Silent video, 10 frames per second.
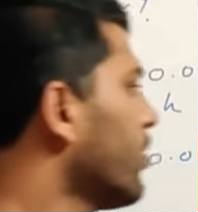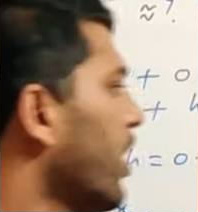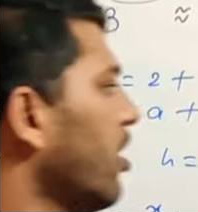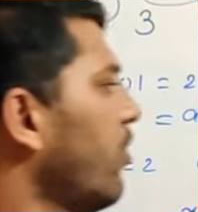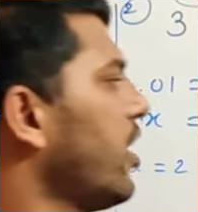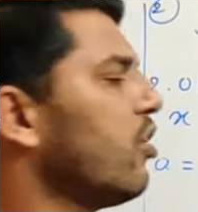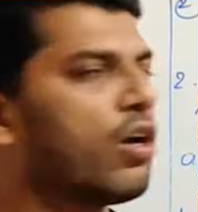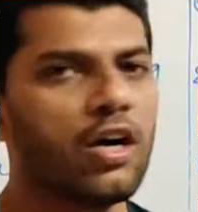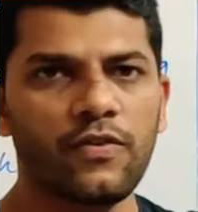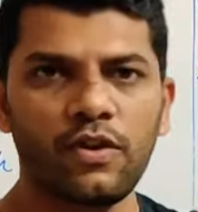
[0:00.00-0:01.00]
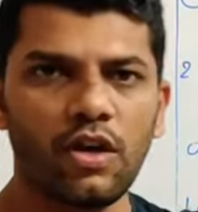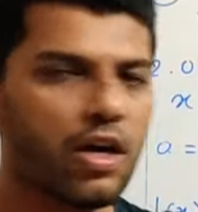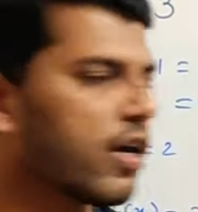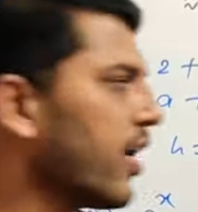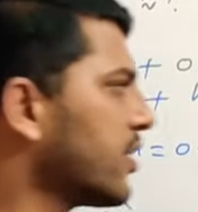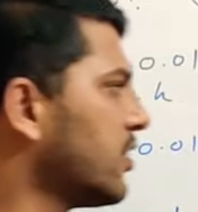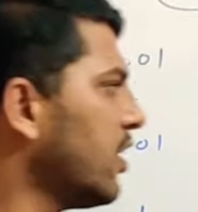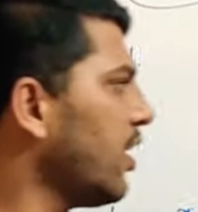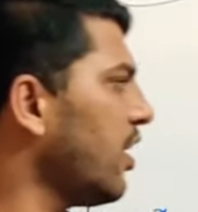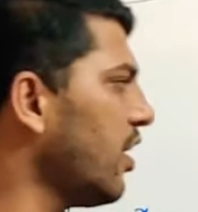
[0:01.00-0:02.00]
Derivative of log x
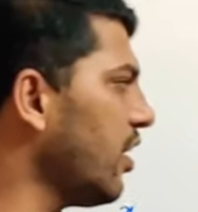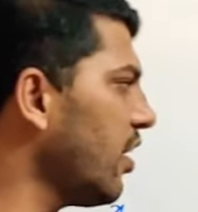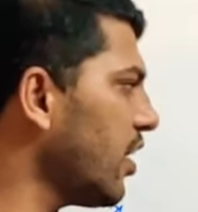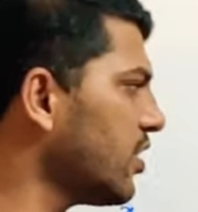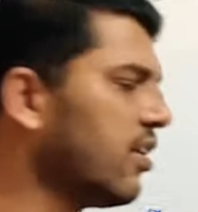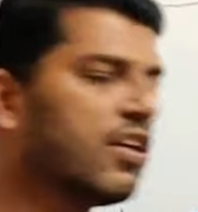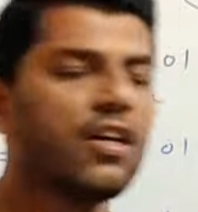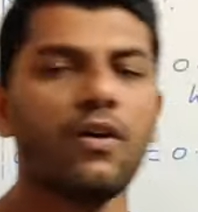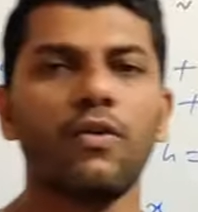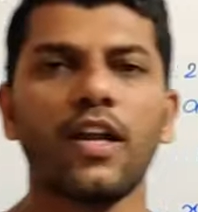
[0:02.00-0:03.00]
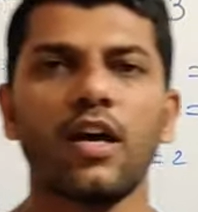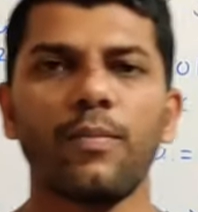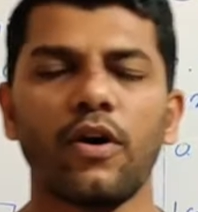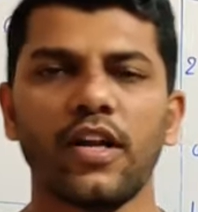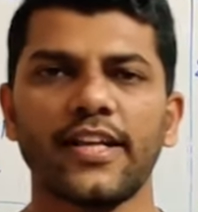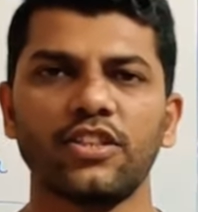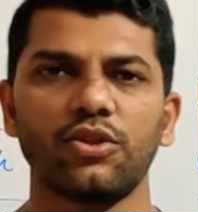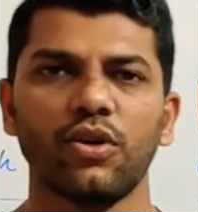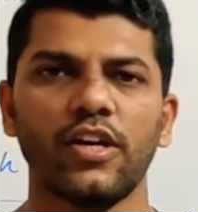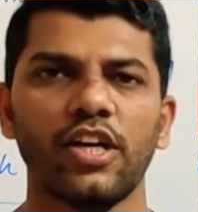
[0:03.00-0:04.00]
is 1 upon x.
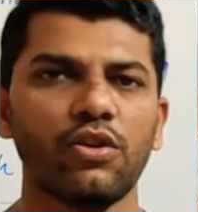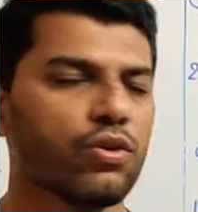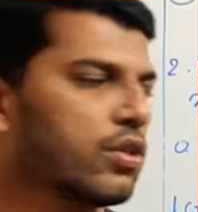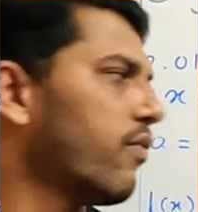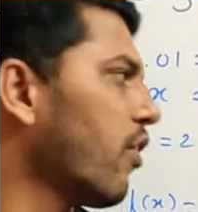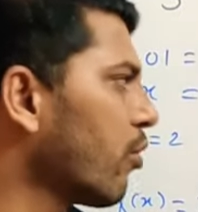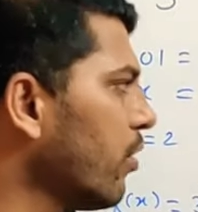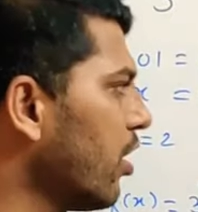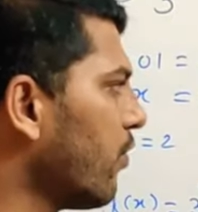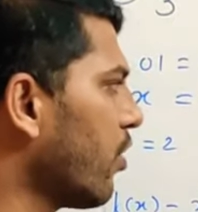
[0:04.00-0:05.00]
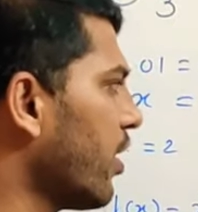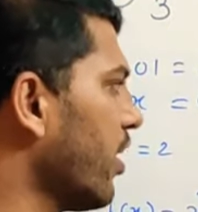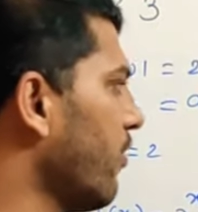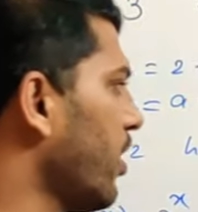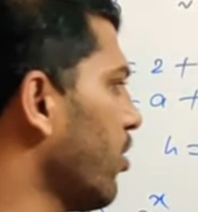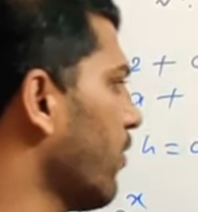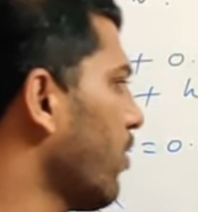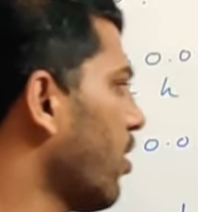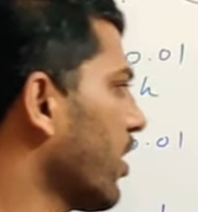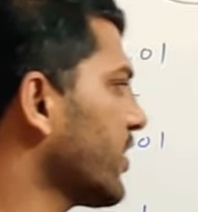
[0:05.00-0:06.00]
You already know the formula for derivative of
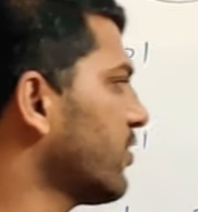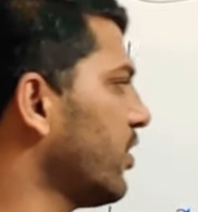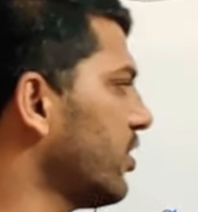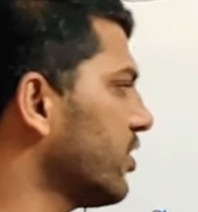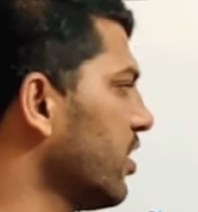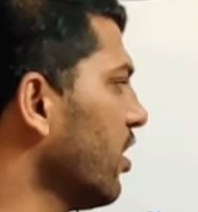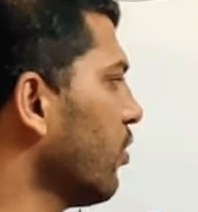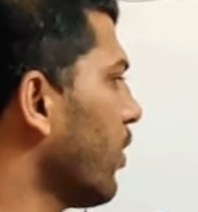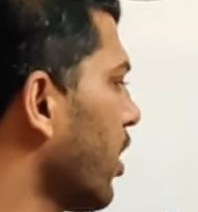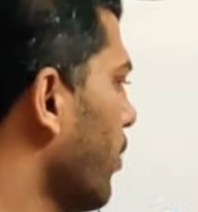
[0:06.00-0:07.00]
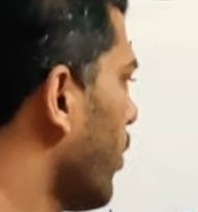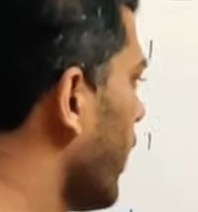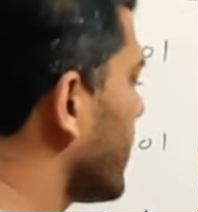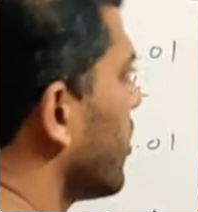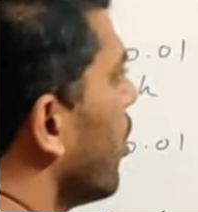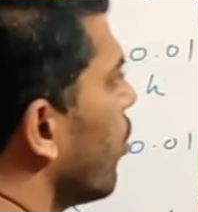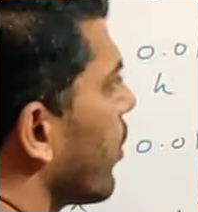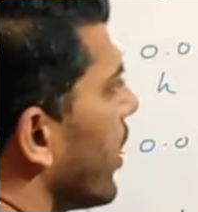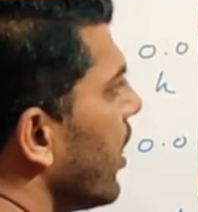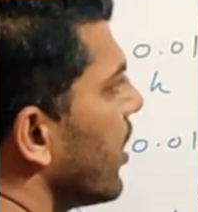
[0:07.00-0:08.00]
log x, which is 1 upon x.
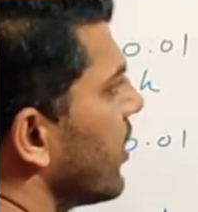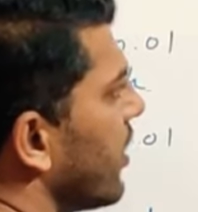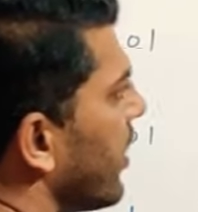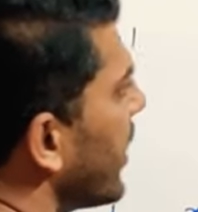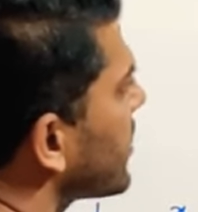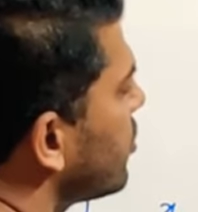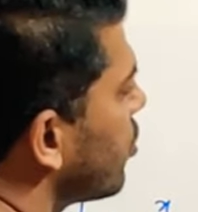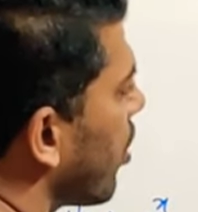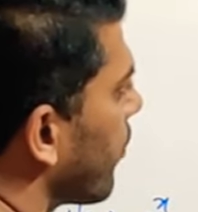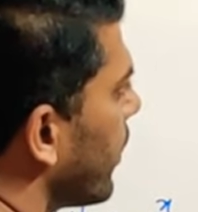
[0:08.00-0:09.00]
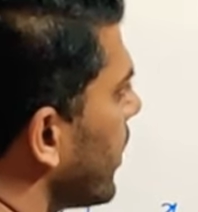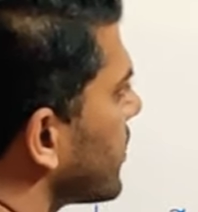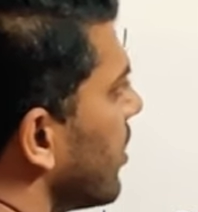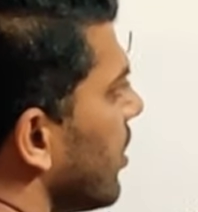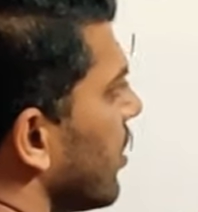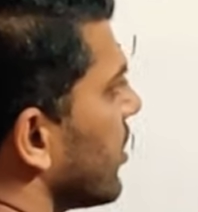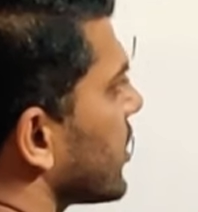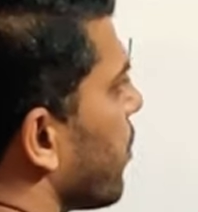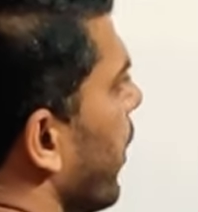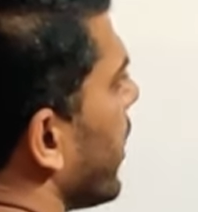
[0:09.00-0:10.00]
Okay, then the next job is the
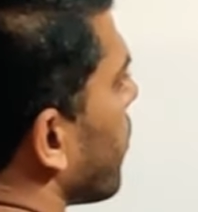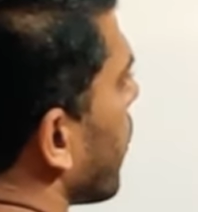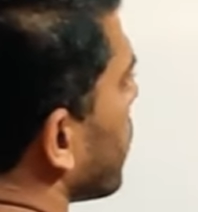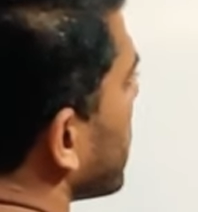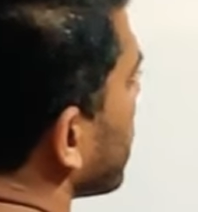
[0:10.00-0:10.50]
split up of this